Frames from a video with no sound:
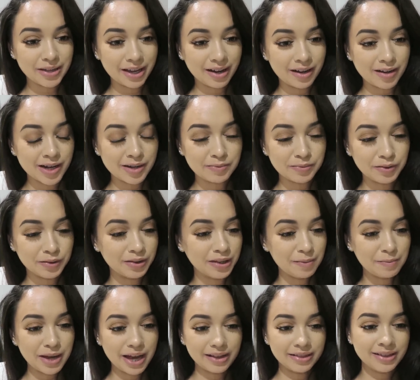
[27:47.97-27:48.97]
Like, I'm
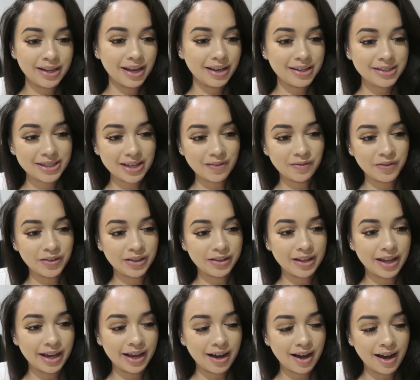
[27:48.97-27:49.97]
all about that because I feel
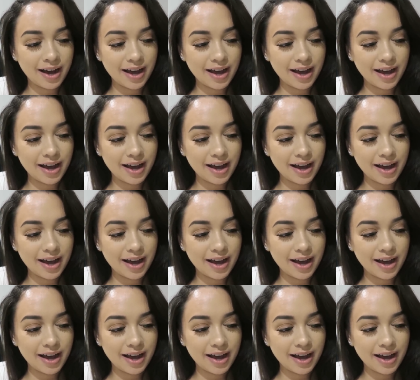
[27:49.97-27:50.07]
like